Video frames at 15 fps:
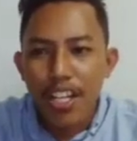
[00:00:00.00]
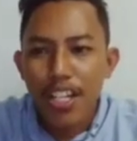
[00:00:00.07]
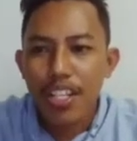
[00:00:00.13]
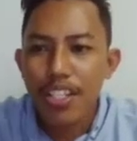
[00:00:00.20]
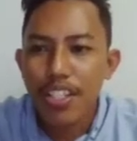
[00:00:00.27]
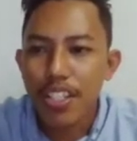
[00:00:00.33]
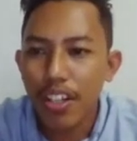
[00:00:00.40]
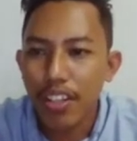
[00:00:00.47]

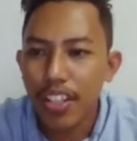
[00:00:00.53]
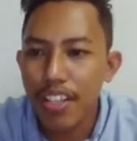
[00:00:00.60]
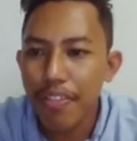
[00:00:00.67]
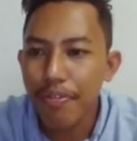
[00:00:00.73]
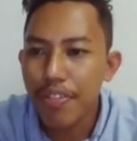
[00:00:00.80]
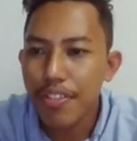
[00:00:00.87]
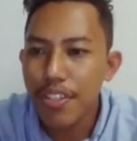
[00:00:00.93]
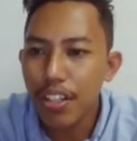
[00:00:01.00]
So the
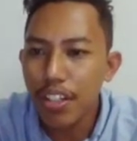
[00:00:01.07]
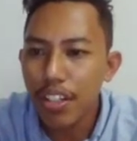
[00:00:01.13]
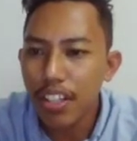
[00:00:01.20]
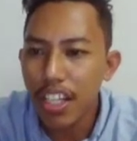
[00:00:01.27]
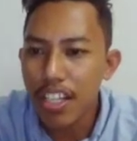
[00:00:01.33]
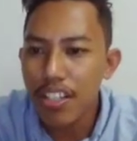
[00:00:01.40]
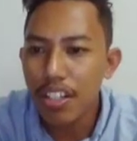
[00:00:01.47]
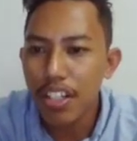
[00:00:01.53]
Solo
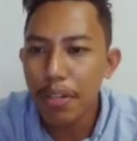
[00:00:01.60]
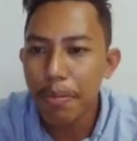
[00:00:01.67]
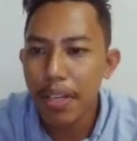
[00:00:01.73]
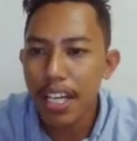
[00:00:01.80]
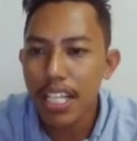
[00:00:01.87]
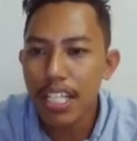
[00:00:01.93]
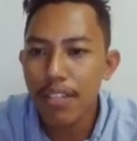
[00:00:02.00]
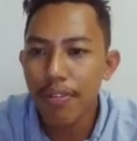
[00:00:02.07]
taxonomy
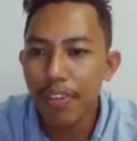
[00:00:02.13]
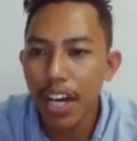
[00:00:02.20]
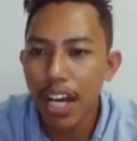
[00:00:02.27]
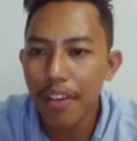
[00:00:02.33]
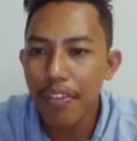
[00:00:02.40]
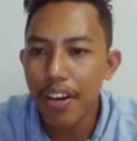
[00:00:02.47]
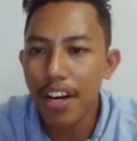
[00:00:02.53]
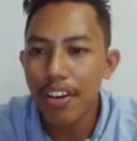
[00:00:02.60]
has
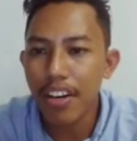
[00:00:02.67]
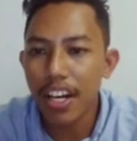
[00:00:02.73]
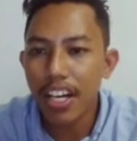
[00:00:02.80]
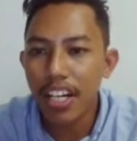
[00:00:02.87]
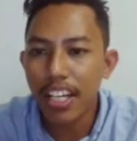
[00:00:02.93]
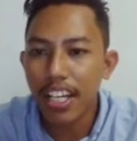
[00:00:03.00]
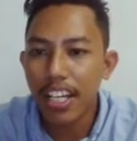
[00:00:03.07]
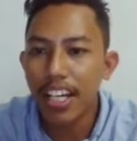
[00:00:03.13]
5
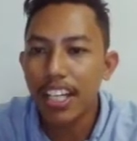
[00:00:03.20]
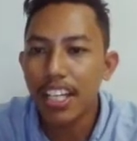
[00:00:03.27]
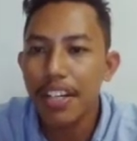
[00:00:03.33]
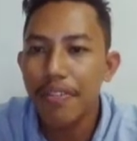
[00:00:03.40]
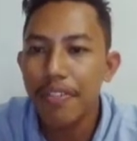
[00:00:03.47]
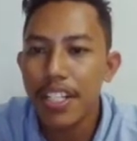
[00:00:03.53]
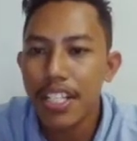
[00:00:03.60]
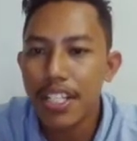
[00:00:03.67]
hierarchical
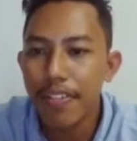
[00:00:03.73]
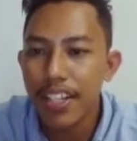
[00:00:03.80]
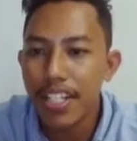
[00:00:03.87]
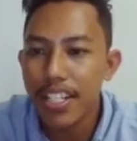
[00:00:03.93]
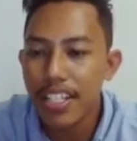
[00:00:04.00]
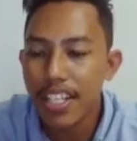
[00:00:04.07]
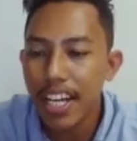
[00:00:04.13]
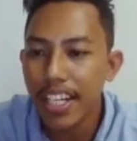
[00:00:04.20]
levels of
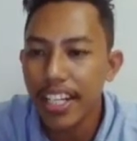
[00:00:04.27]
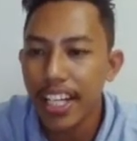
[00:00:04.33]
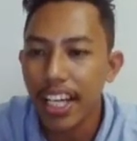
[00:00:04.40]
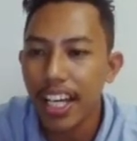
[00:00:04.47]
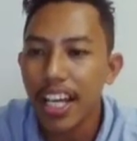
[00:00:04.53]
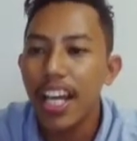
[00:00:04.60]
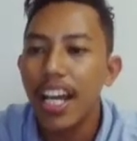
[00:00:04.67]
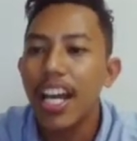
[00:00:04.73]
understanding,